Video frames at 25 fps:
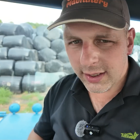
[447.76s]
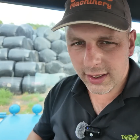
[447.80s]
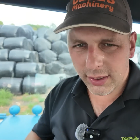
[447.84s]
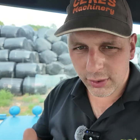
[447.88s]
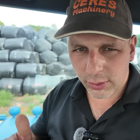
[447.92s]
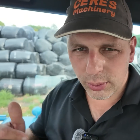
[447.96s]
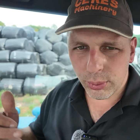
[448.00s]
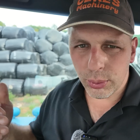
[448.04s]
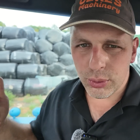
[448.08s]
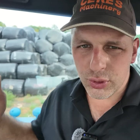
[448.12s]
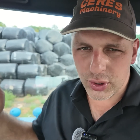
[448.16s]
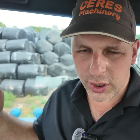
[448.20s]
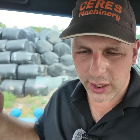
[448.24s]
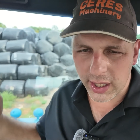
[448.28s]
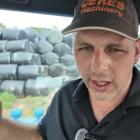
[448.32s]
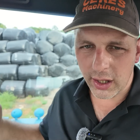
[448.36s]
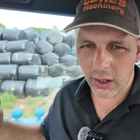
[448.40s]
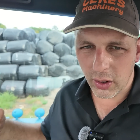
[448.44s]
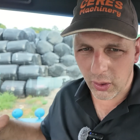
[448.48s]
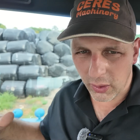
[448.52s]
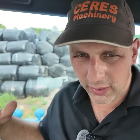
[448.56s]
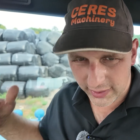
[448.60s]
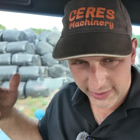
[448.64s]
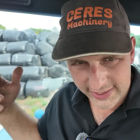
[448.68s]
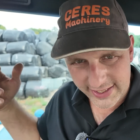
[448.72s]
Yes, of course you get a
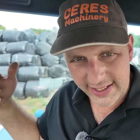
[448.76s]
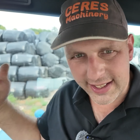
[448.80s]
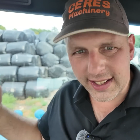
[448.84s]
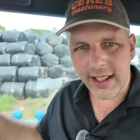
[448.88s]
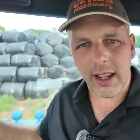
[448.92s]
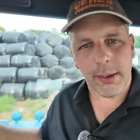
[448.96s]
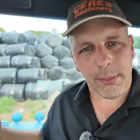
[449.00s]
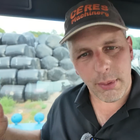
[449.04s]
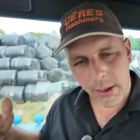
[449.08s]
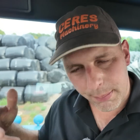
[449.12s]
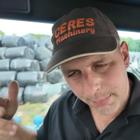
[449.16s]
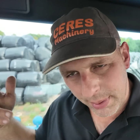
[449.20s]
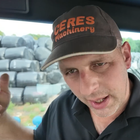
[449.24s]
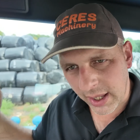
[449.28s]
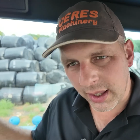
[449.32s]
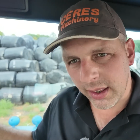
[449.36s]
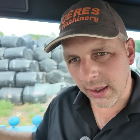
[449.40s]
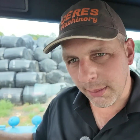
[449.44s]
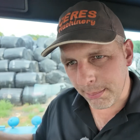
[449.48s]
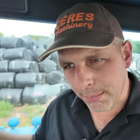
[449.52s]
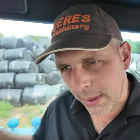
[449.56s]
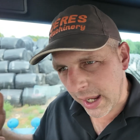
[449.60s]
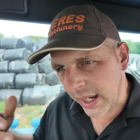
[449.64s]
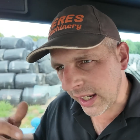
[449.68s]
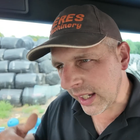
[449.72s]
lot of heat come up out
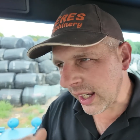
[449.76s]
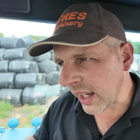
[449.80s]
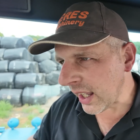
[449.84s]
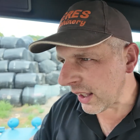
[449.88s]
the back